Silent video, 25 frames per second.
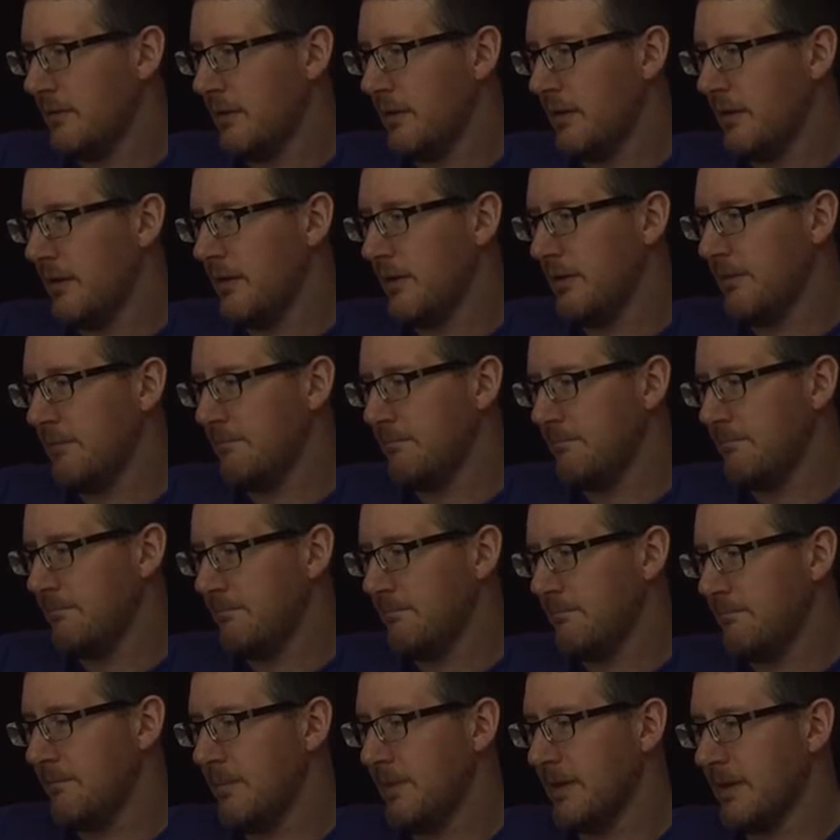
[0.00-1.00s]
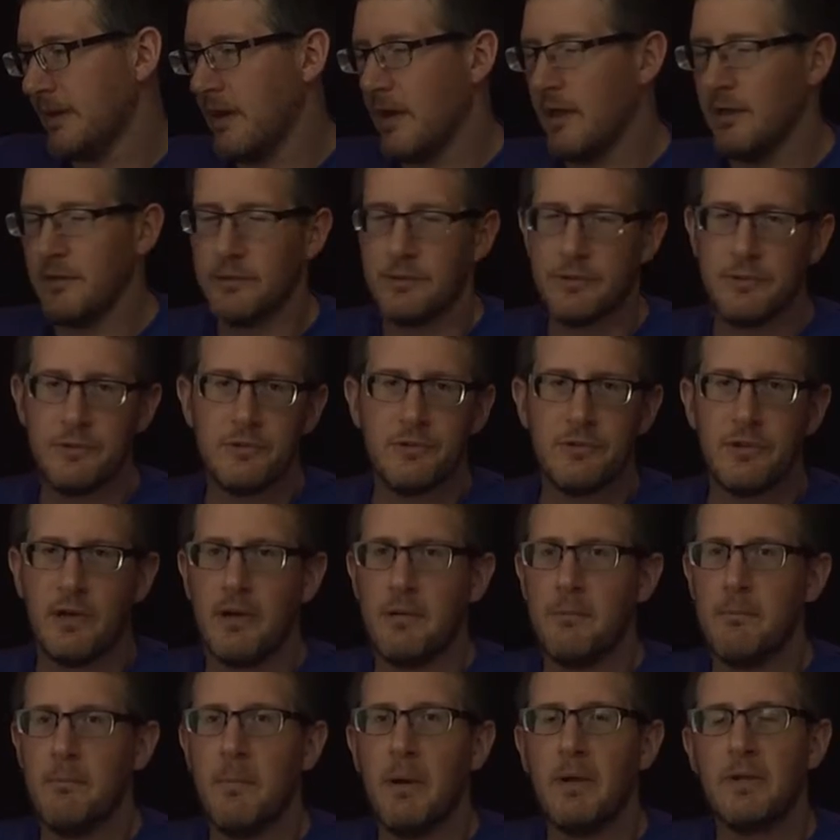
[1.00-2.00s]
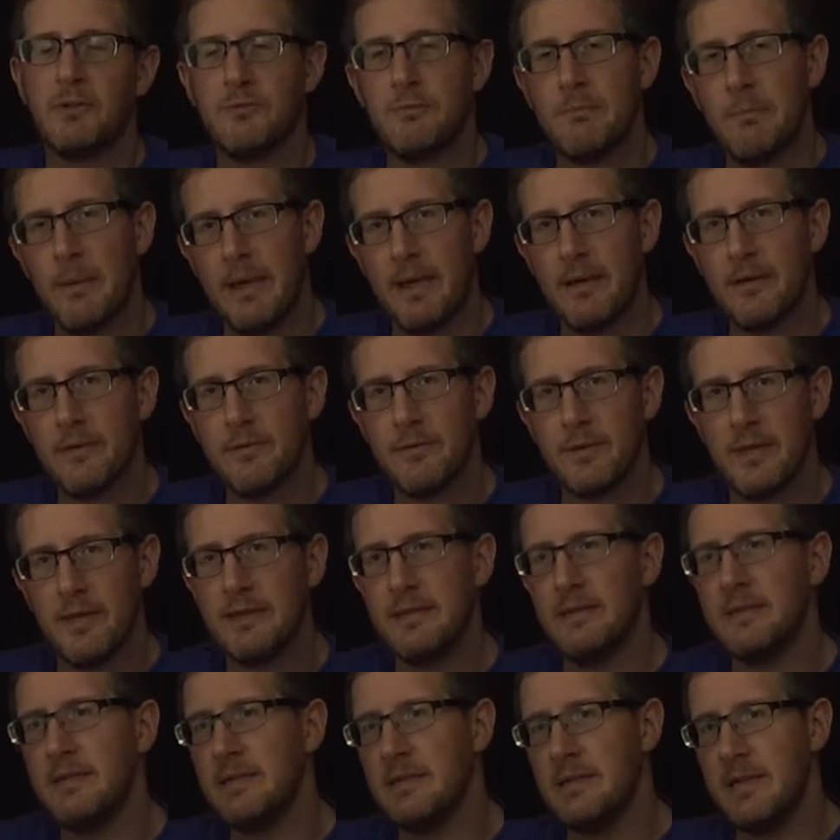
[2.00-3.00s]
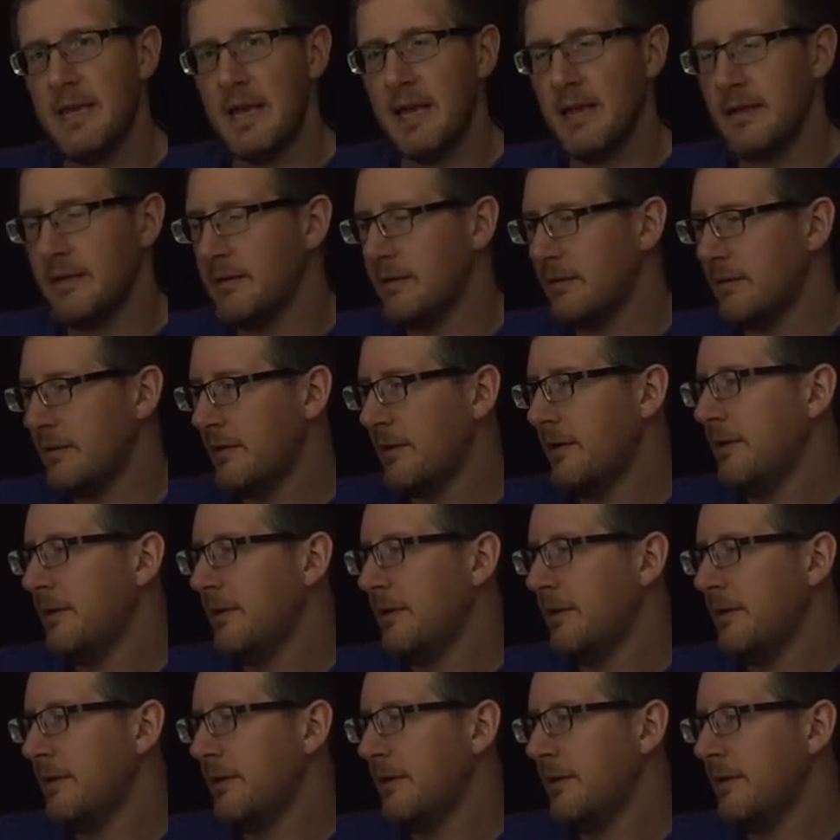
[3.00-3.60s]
The colors are much better than TN.